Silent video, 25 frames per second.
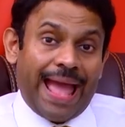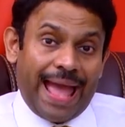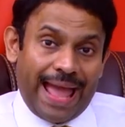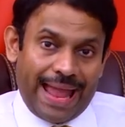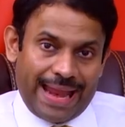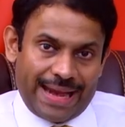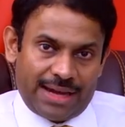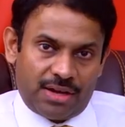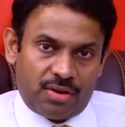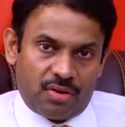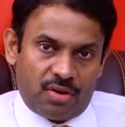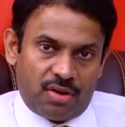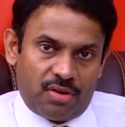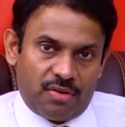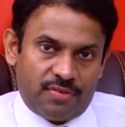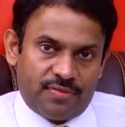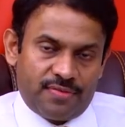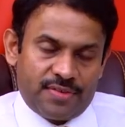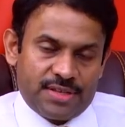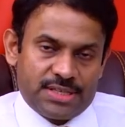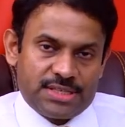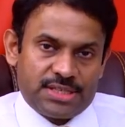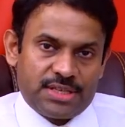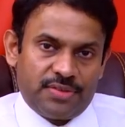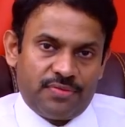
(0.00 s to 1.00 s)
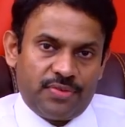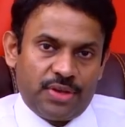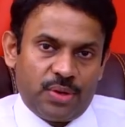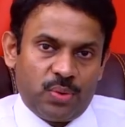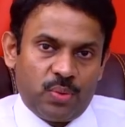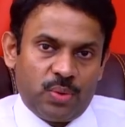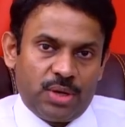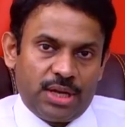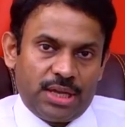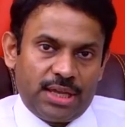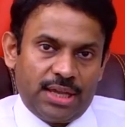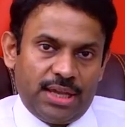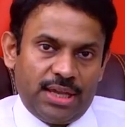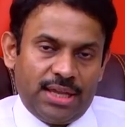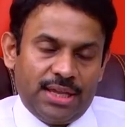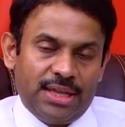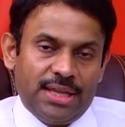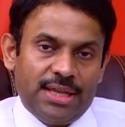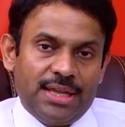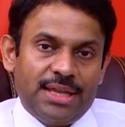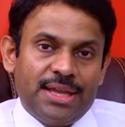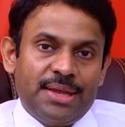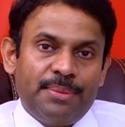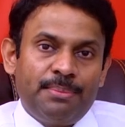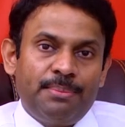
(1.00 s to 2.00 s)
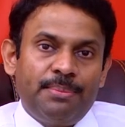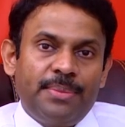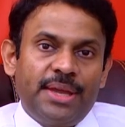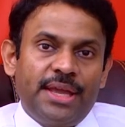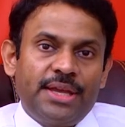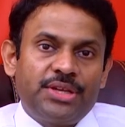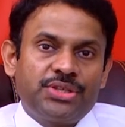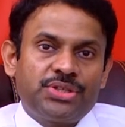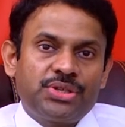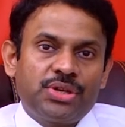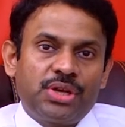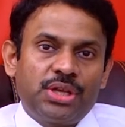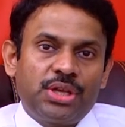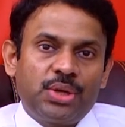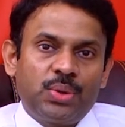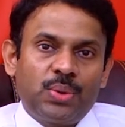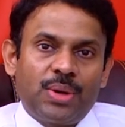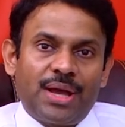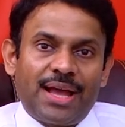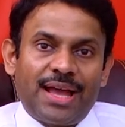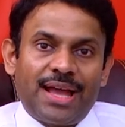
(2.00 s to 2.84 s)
At office, if you're working, make sure you